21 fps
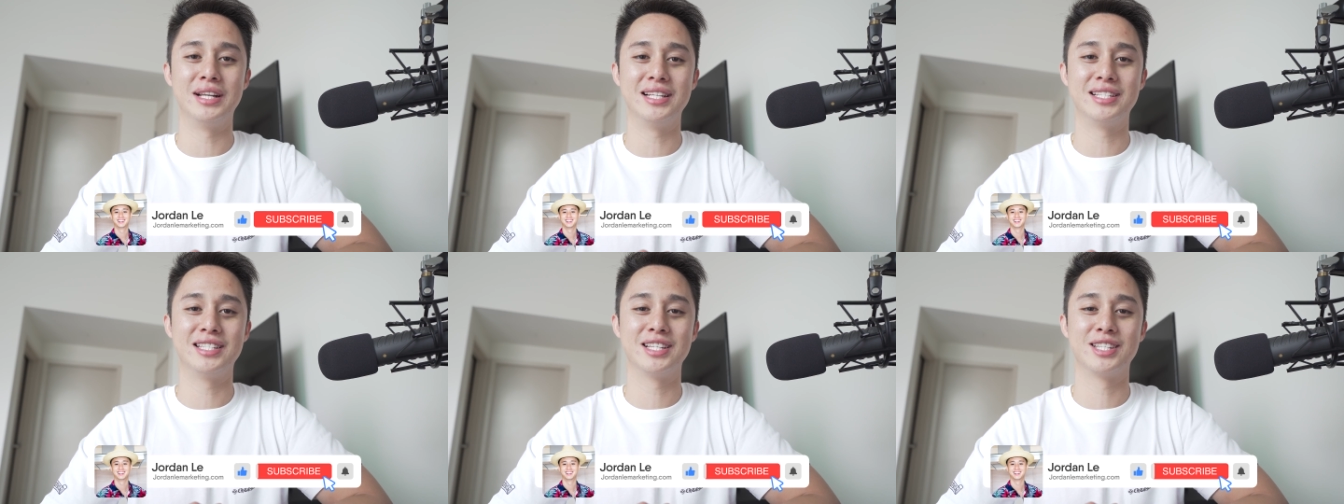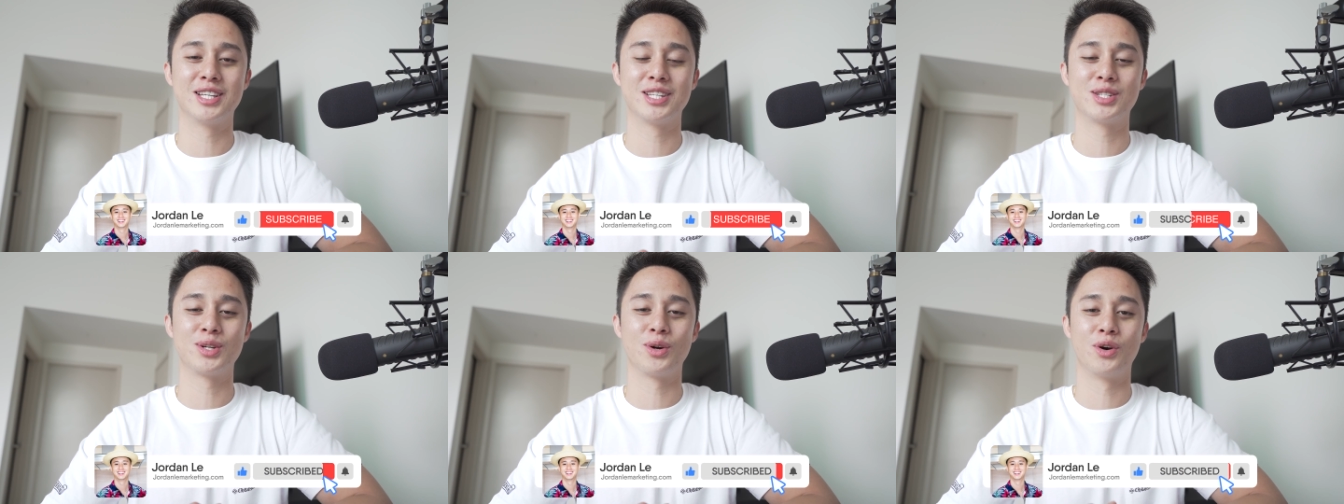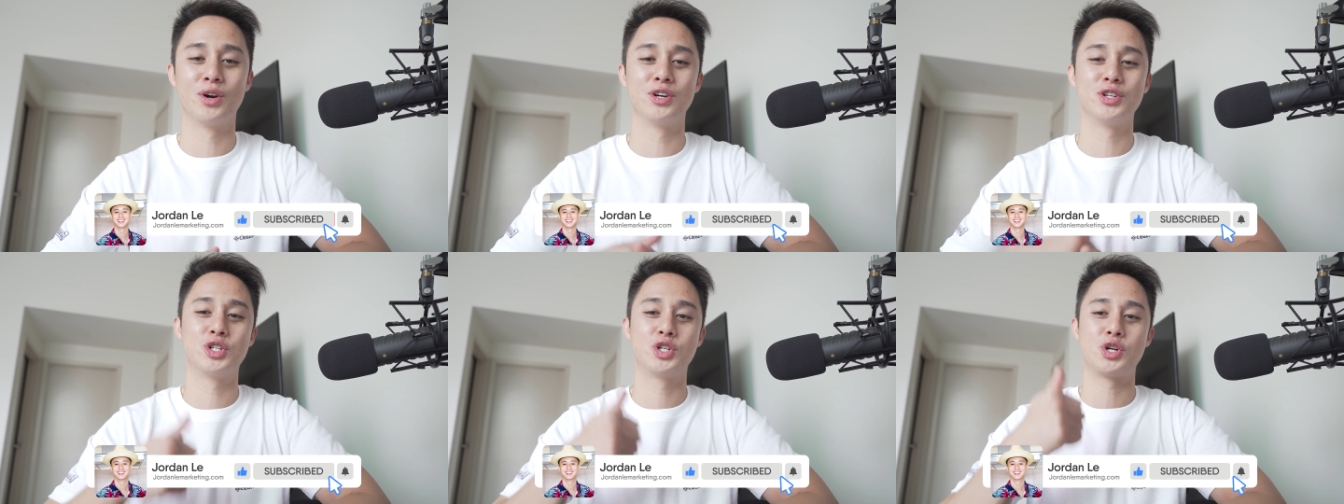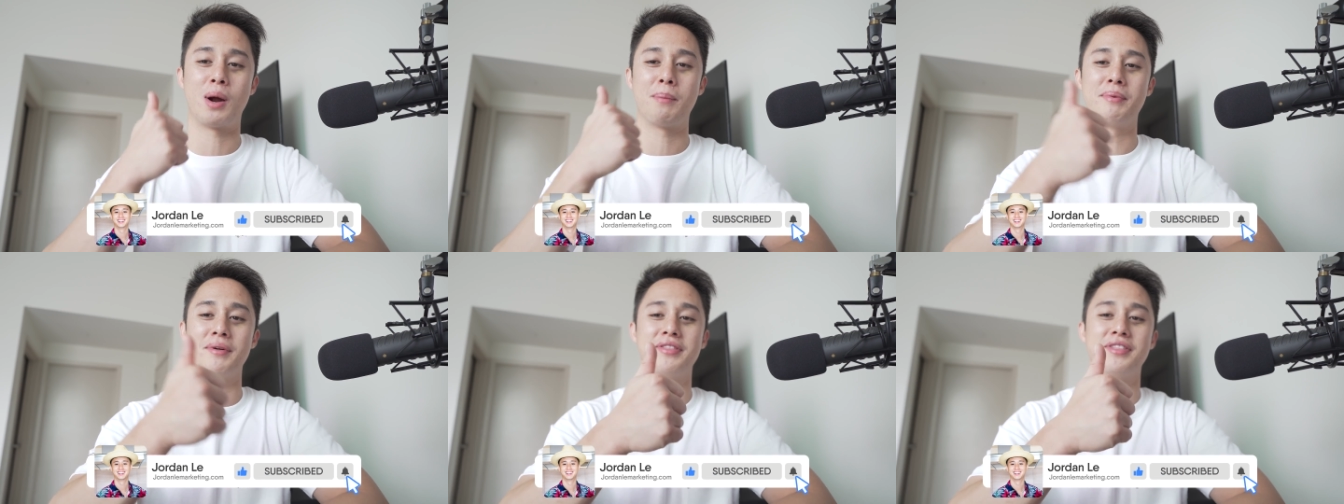easy tutorial,
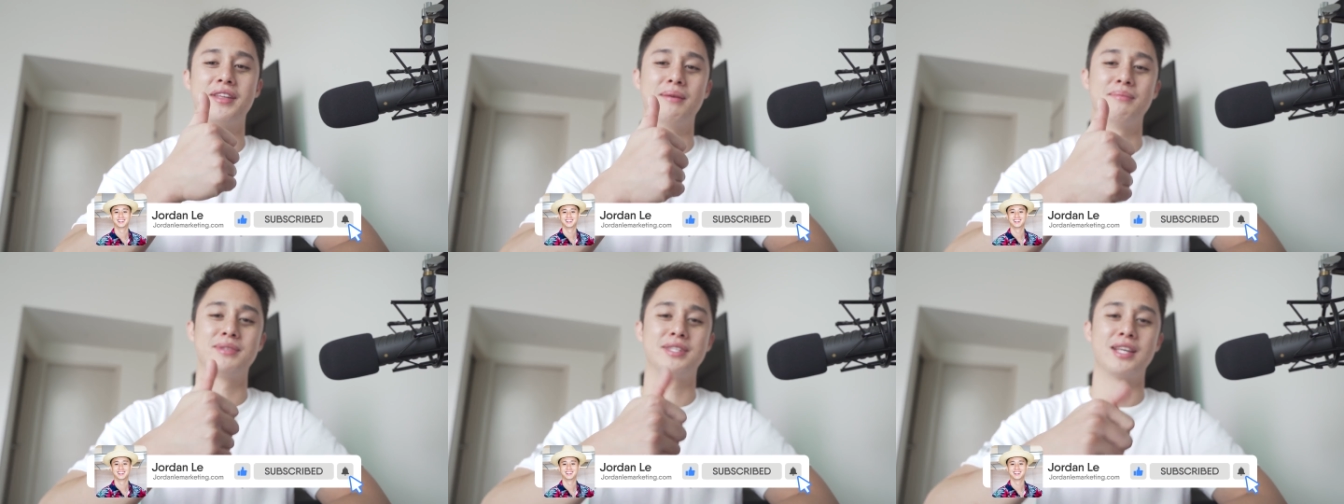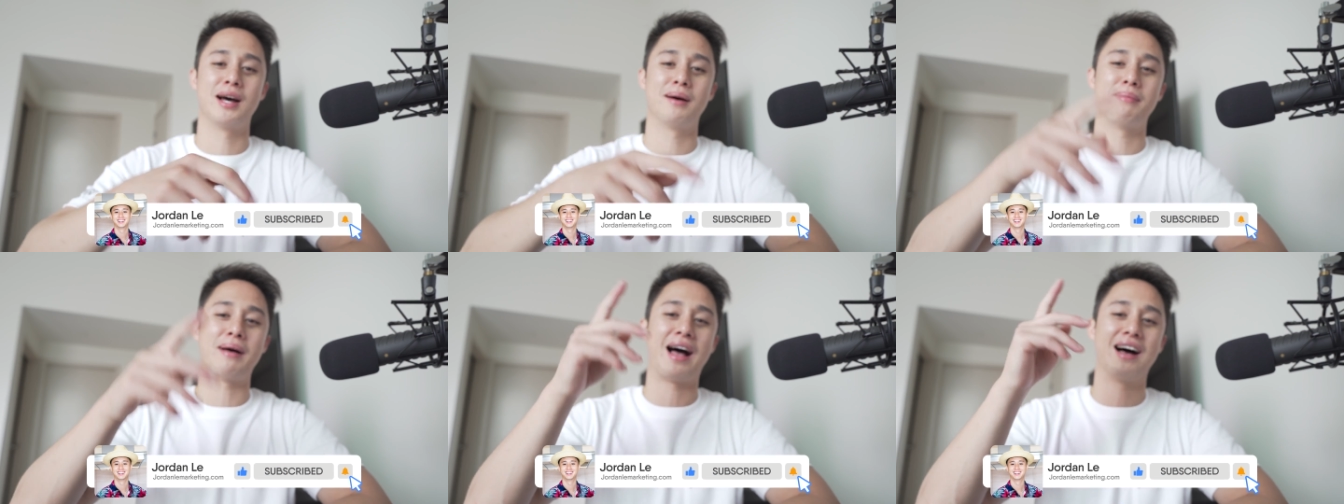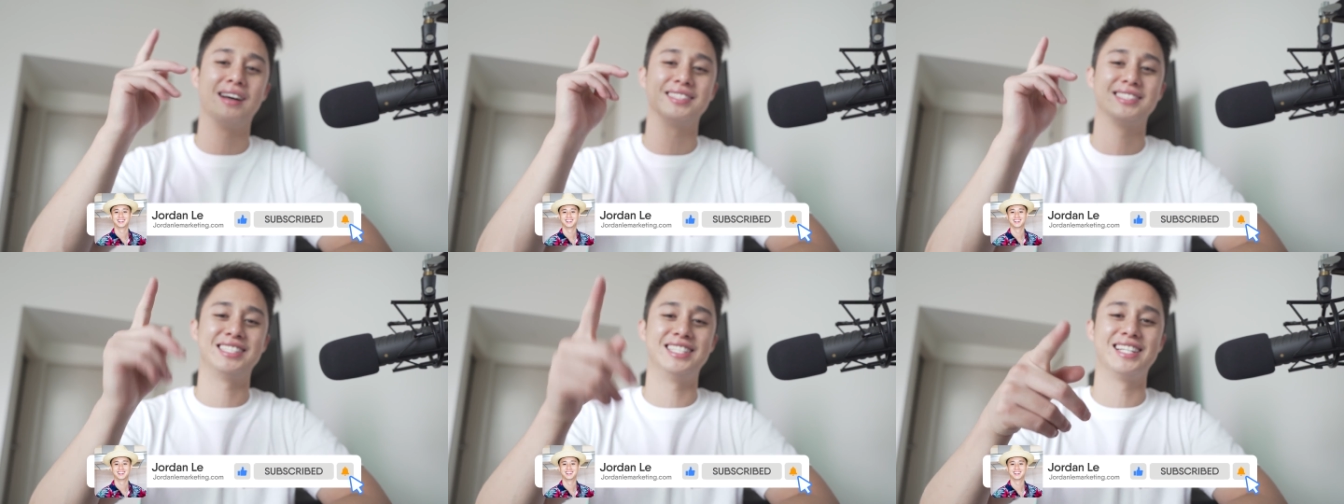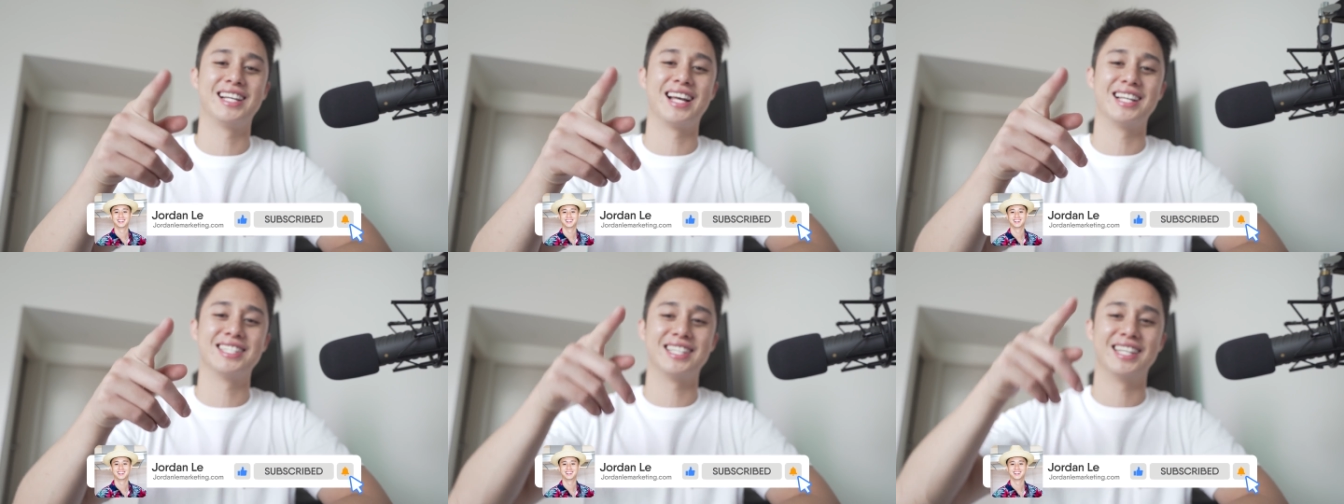drop a thumbs up. I'll see
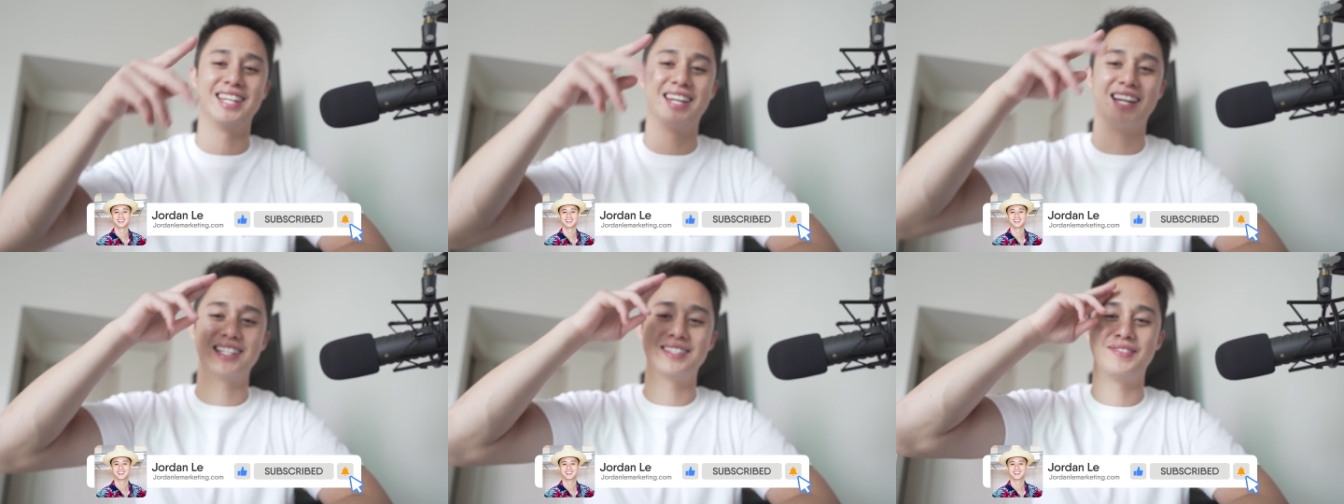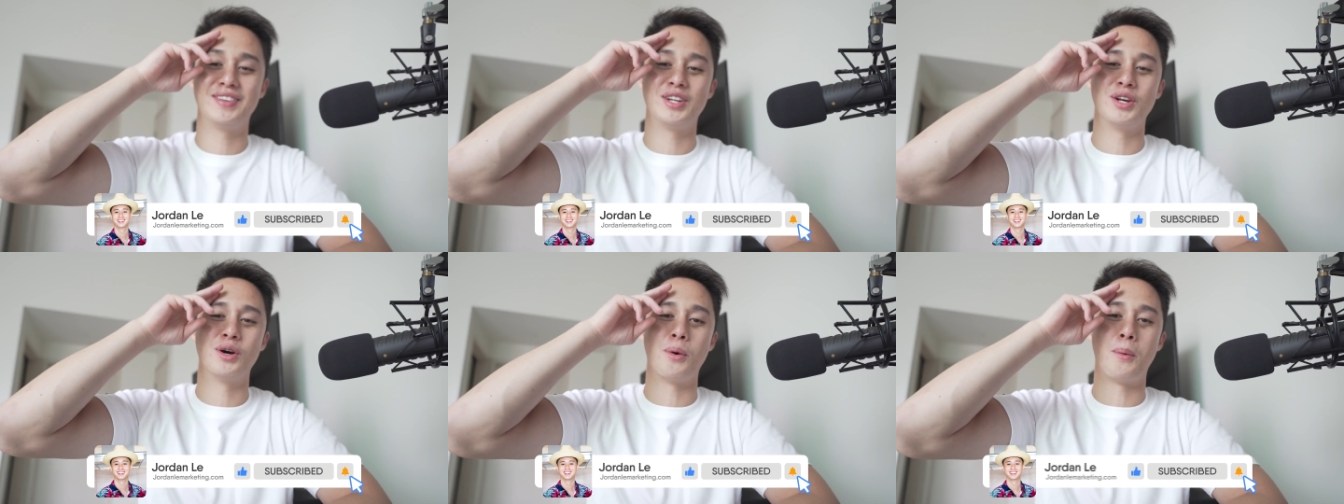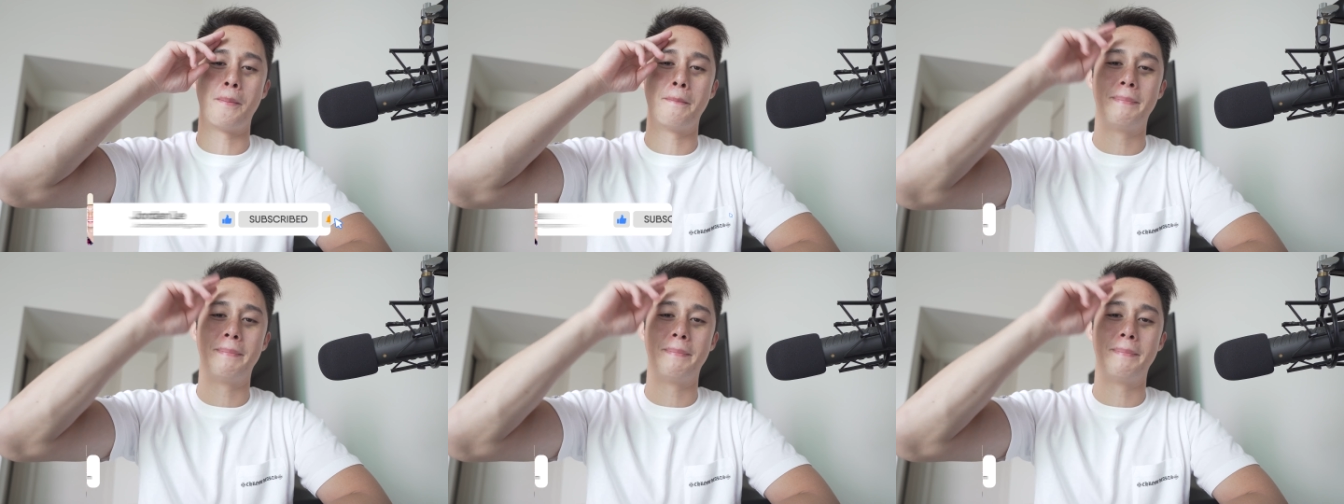you guys in the next video.